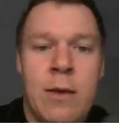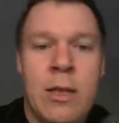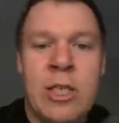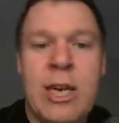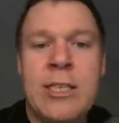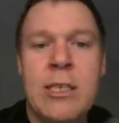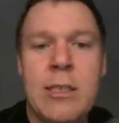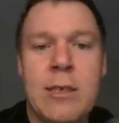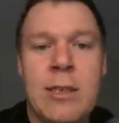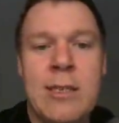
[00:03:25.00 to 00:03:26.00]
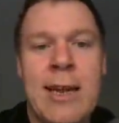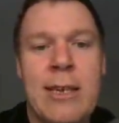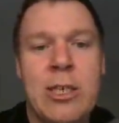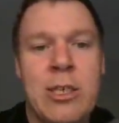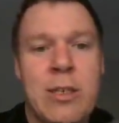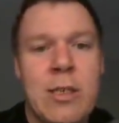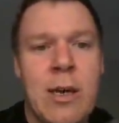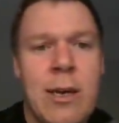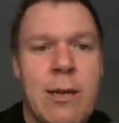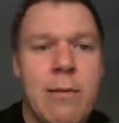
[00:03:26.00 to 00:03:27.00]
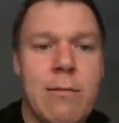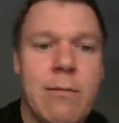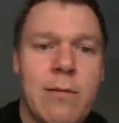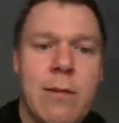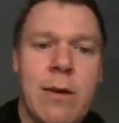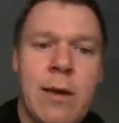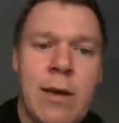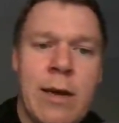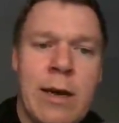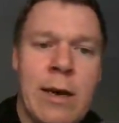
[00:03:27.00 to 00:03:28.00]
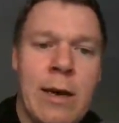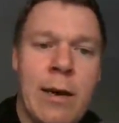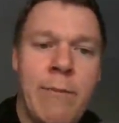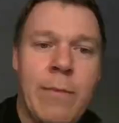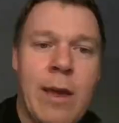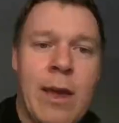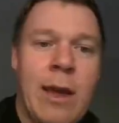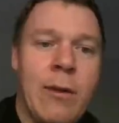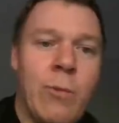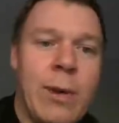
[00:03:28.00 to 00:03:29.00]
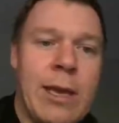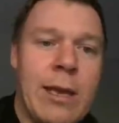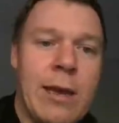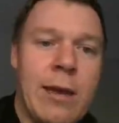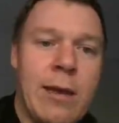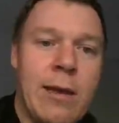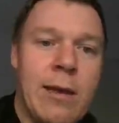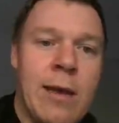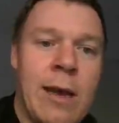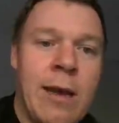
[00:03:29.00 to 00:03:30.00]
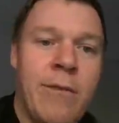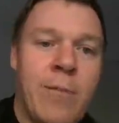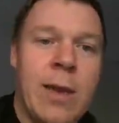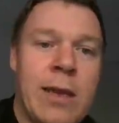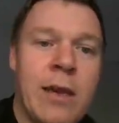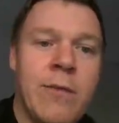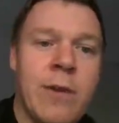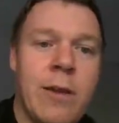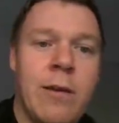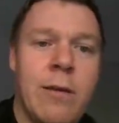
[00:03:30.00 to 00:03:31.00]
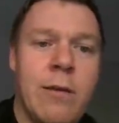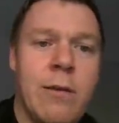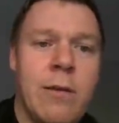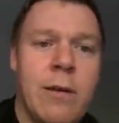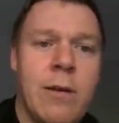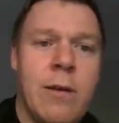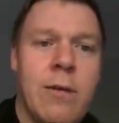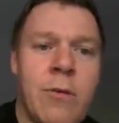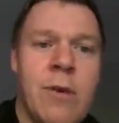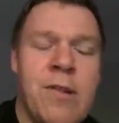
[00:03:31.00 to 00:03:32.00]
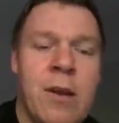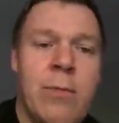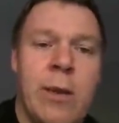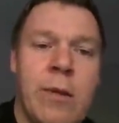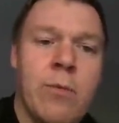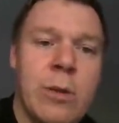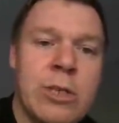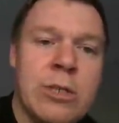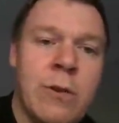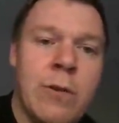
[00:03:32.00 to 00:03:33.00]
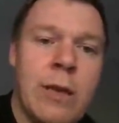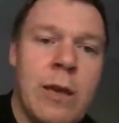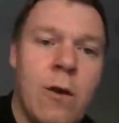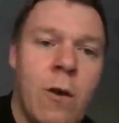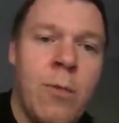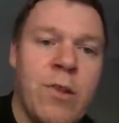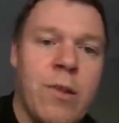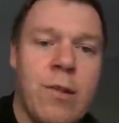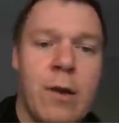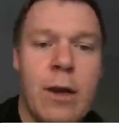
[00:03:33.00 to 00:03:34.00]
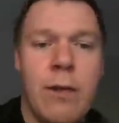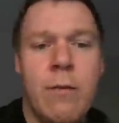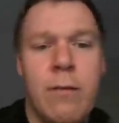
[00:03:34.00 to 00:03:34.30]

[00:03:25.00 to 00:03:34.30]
adjacent, attached side, and we have been given 3 centimeters, which is on the opposite side.